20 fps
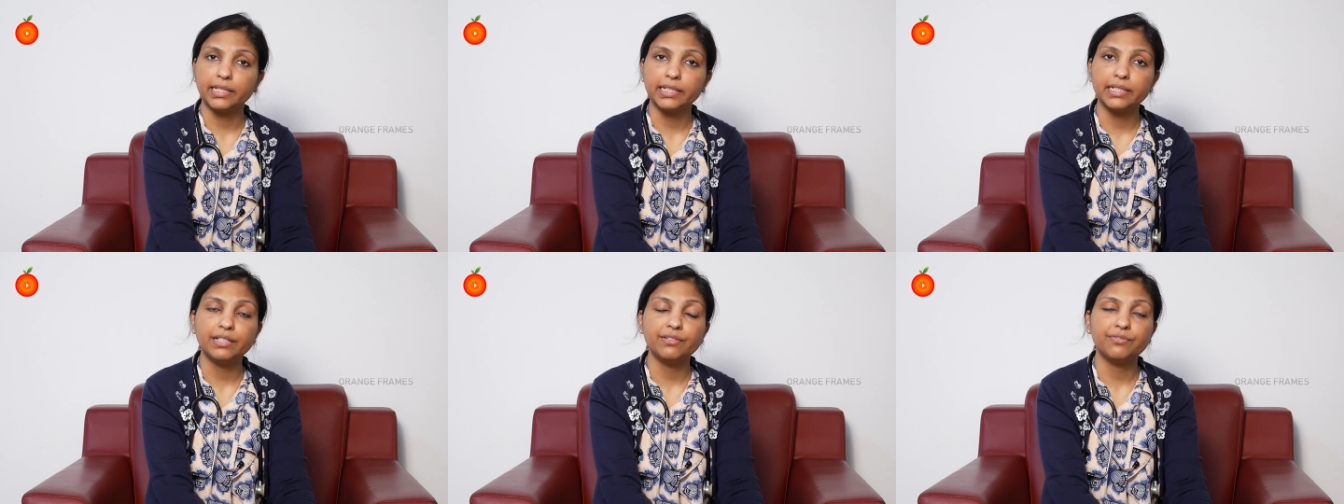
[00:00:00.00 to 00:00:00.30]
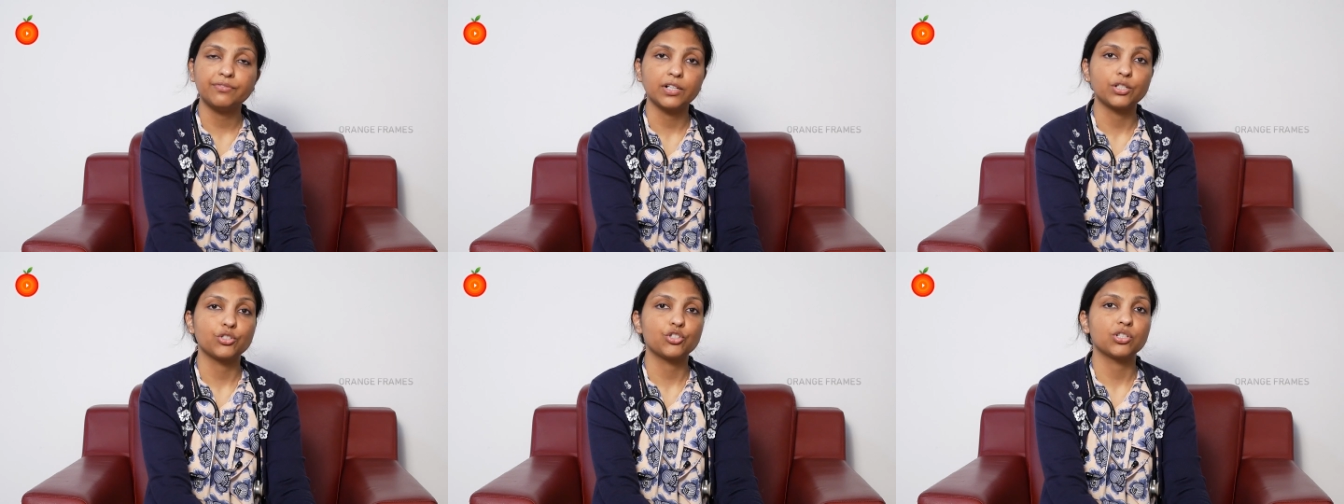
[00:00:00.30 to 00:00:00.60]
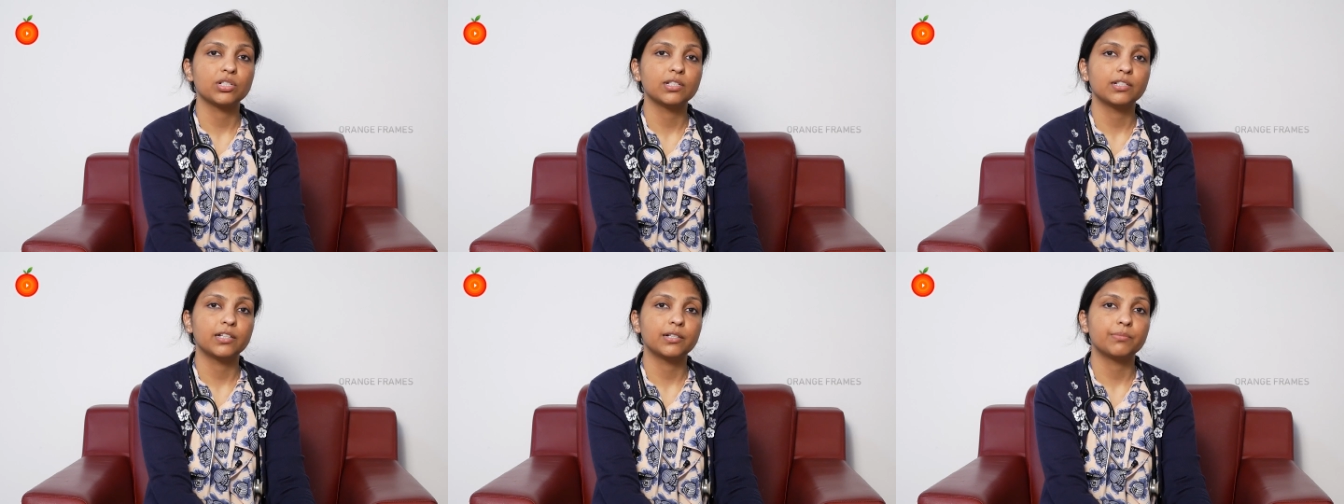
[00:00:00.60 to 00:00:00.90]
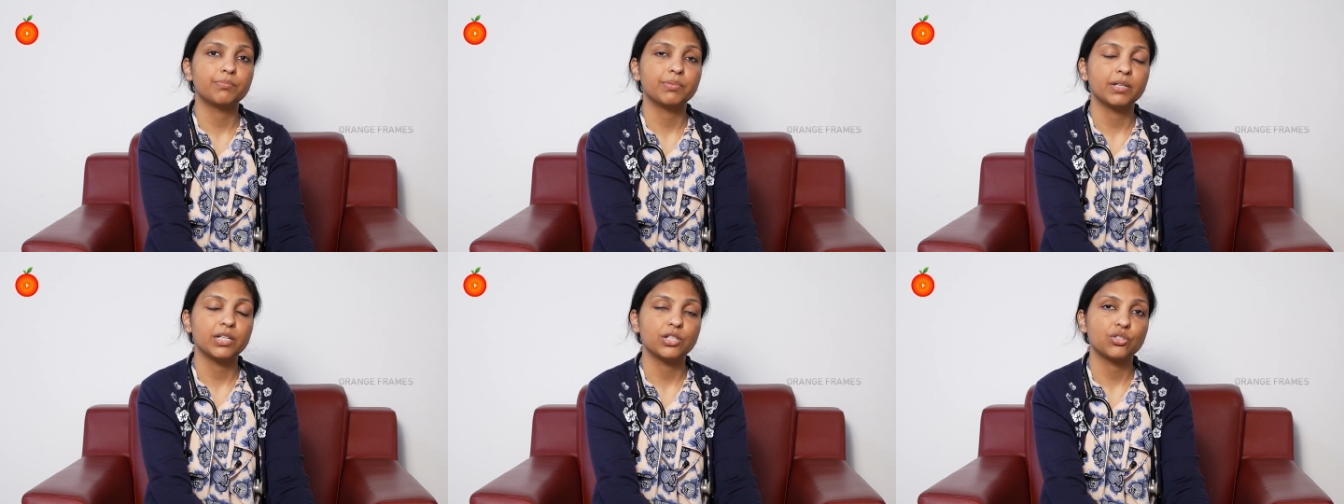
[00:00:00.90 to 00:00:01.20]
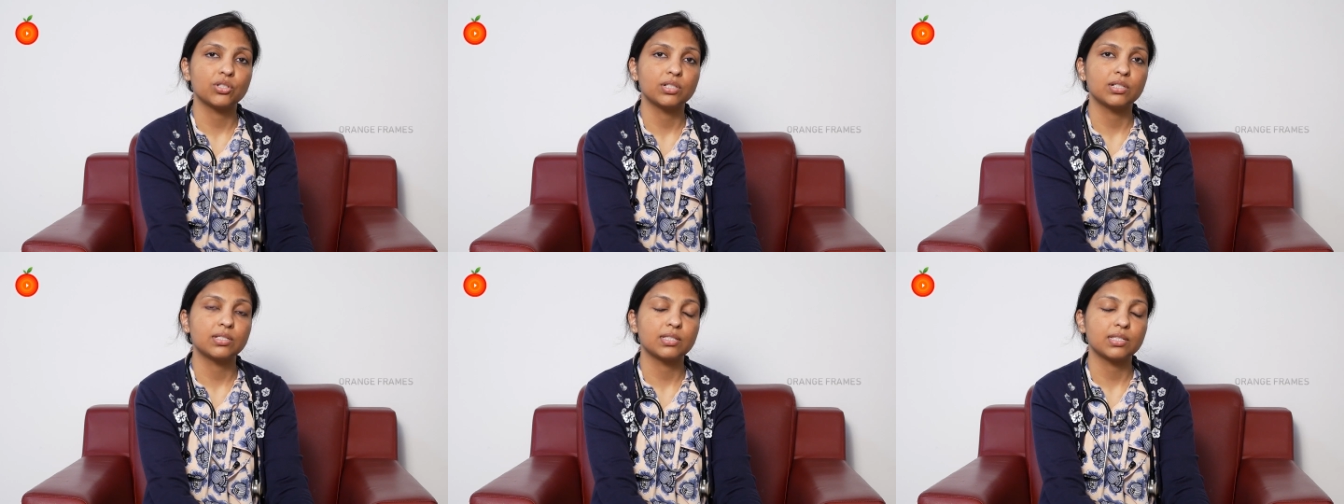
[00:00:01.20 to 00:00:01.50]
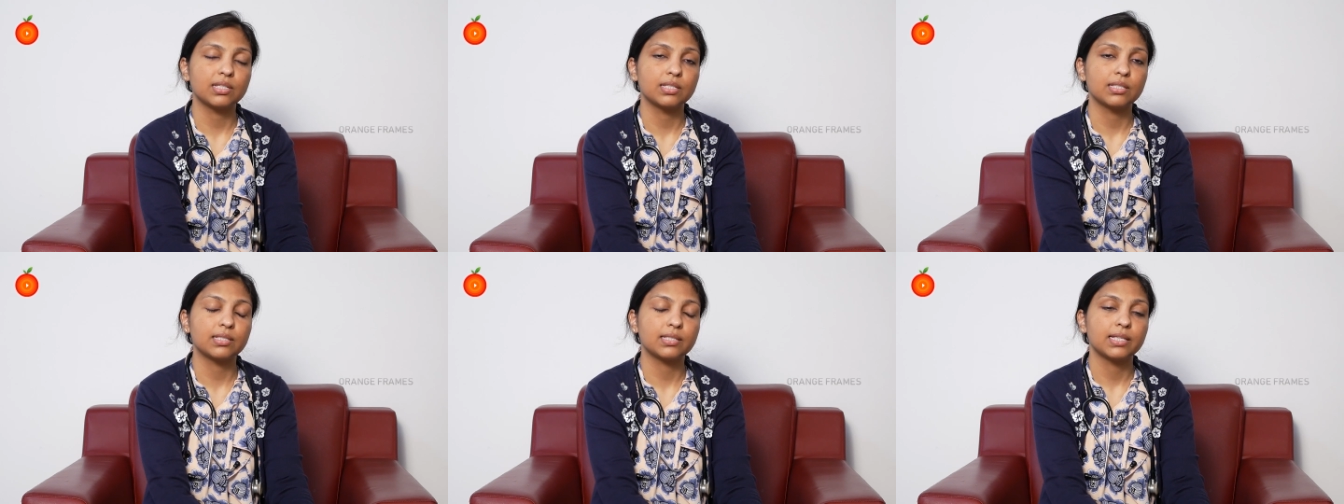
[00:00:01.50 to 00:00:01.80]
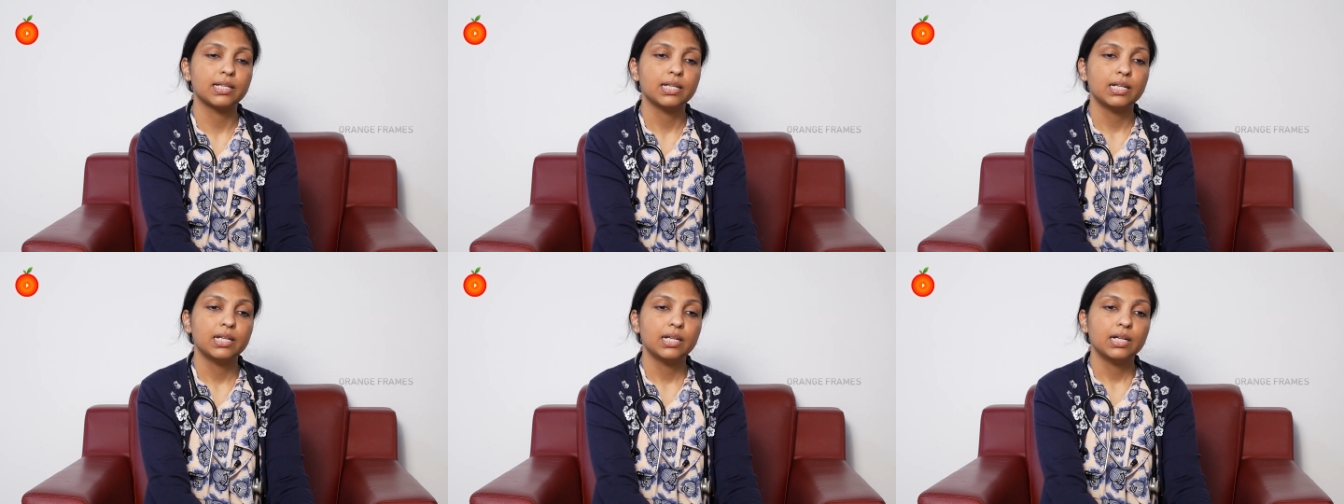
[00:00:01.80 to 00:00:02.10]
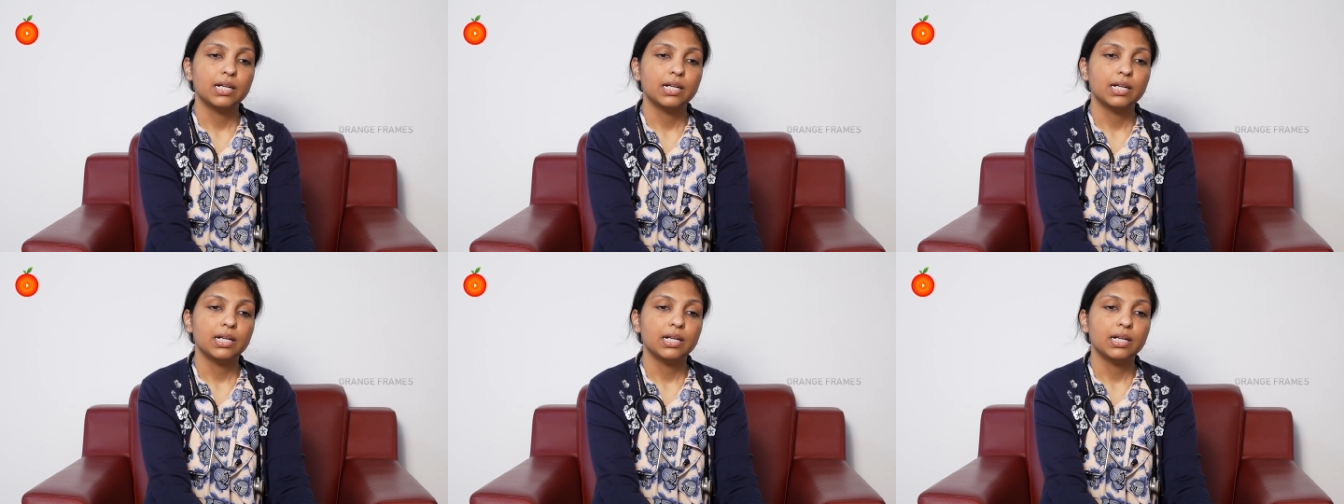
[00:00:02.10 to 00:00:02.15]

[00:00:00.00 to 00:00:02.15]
kidney function in our patients is